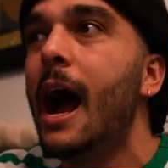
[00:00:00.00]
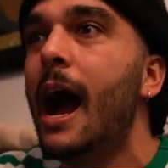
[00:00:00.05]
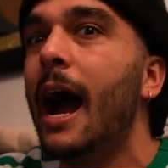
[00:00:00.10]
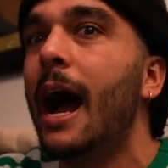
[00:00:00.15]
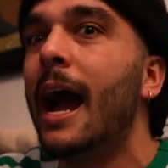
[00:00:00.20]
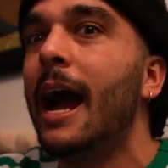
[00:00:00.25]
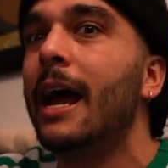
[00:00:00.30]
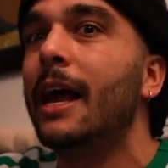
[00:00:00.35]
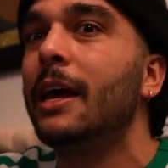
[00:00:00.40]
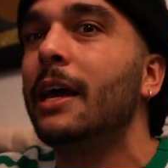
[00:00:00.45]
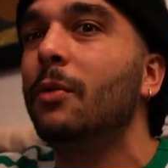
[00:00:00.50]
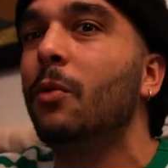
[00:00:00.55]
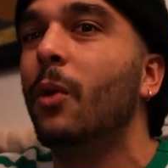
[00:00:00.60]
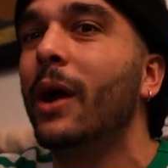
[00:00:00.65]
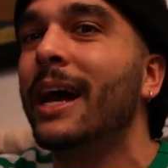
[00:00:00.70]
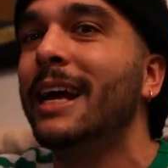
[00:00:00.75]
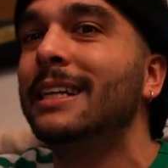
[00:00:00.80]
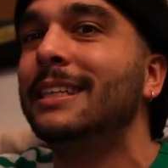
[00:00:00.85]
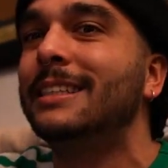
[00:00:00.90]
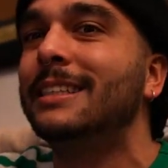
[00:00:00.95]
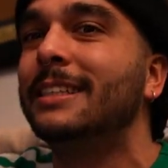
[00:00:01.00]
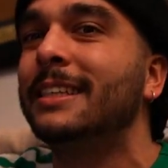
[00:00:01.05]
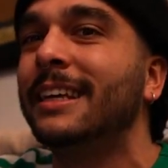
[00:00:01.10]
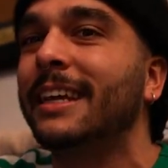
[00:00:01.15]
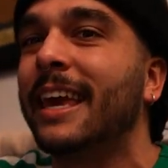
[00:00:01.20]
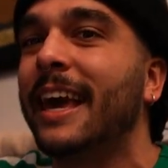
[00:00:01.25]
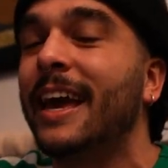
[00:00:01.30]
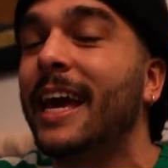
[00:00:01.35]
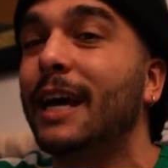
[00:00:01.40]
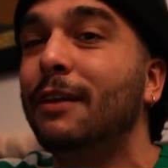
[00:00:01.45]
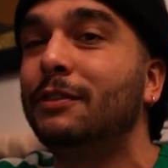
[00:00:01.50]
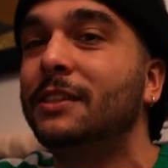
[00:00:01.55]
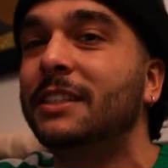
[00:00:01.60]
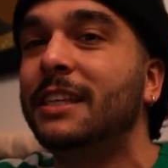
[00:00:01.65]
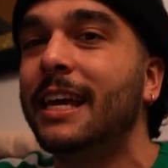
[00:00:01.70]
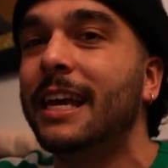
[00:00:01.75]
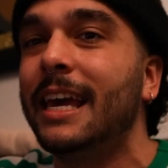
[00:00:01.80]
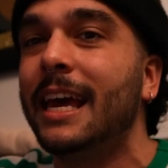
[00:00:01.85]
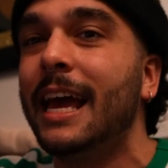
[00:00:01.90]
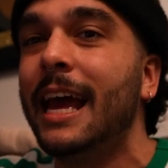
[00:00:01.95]
I went to K F
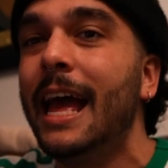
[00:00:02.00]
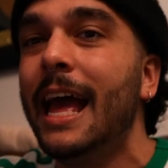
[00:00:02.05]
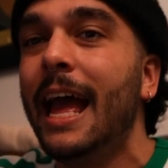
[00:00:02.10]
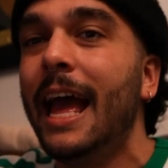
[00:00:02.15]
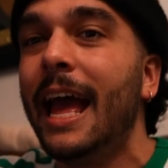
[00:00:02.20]
C